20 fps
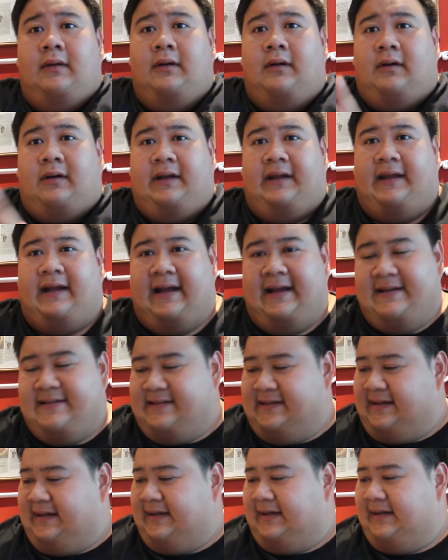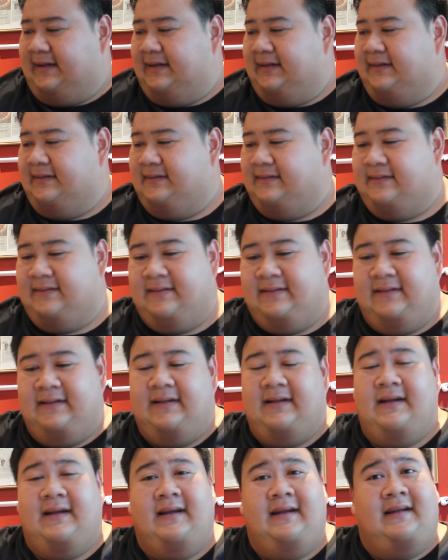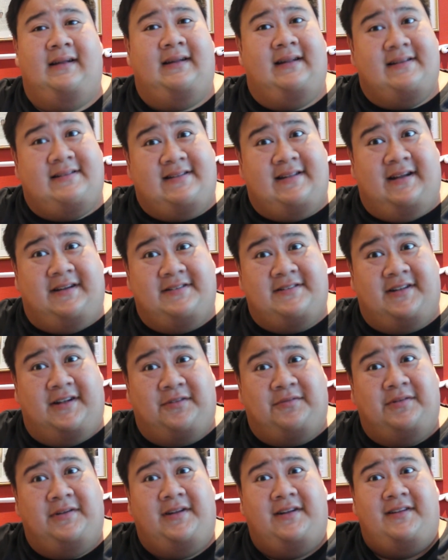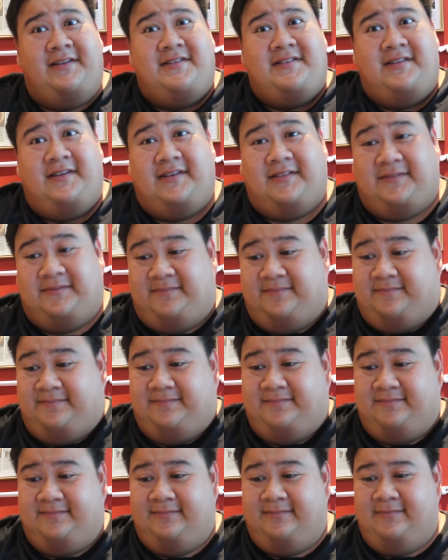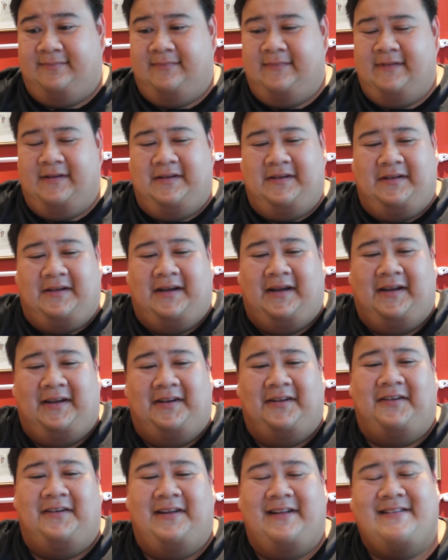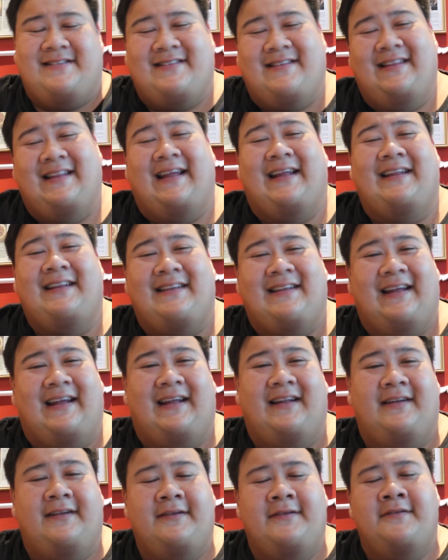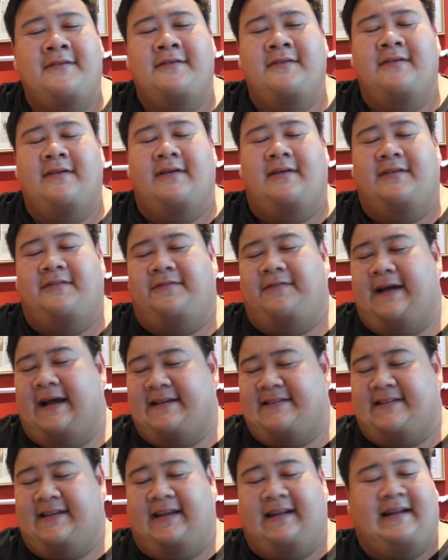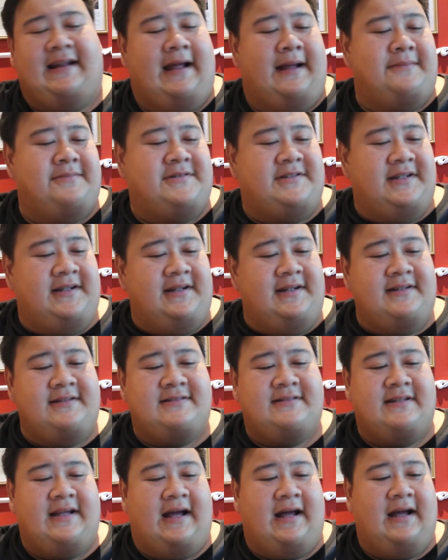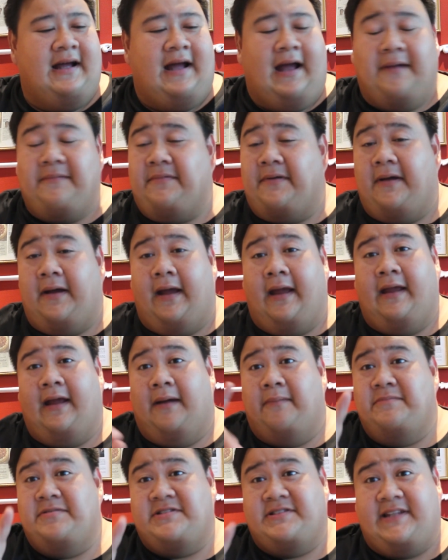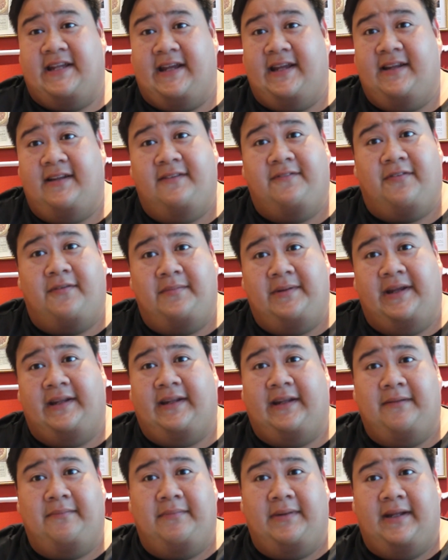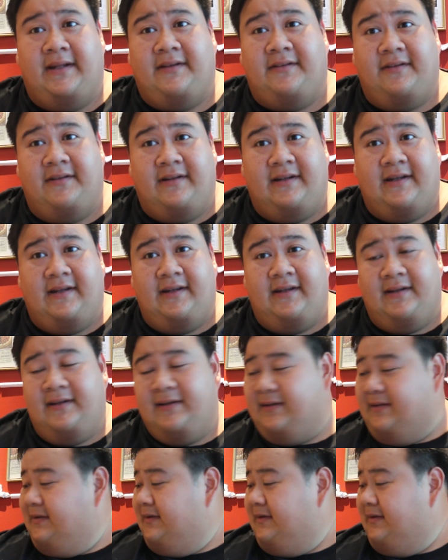Okay, guys. Let's now start with the dessert. I know it's Lent and fasting and abstinence. I abstained from eating meat today,